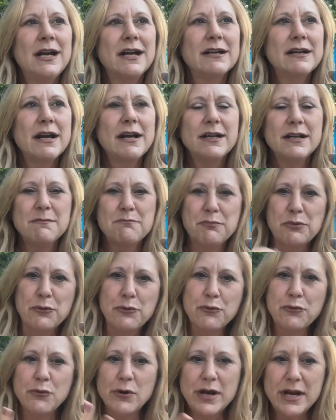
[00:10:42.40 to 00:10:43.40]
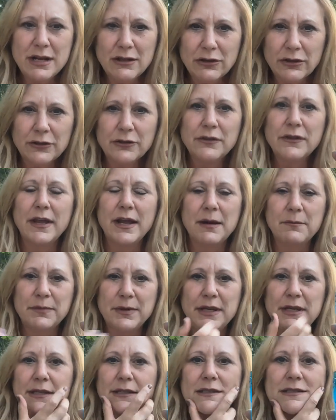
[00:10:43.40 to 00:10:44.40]
kind of pre-learn that
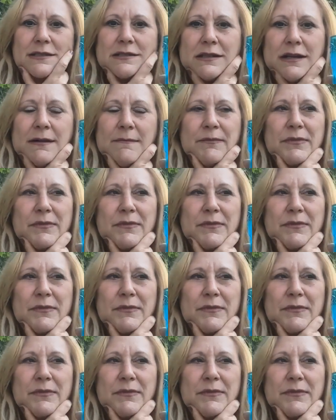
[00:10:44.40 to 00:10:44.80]
piece.